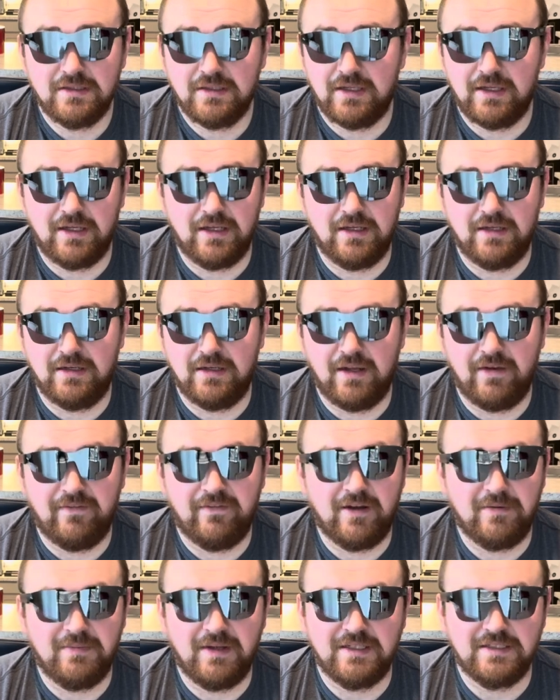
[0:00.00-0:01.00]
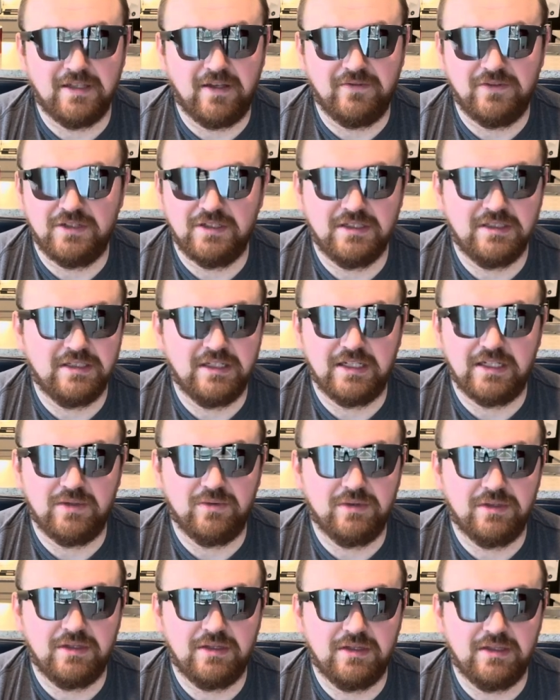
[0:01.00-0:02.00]
and I found myself just sticking
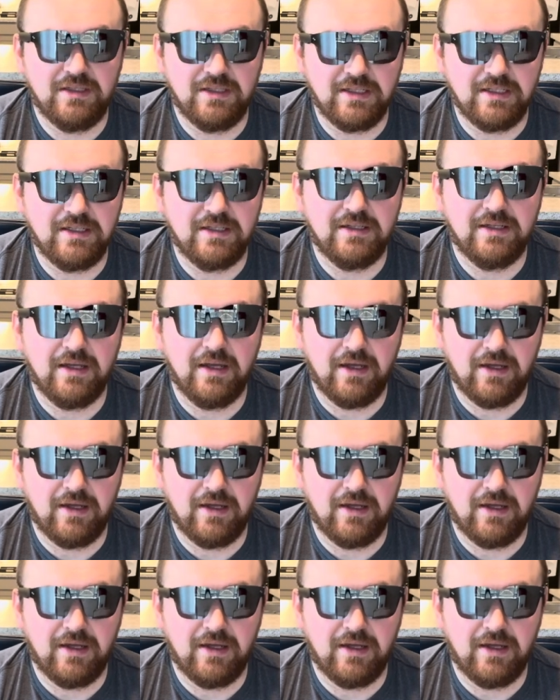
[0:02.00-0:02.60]
with the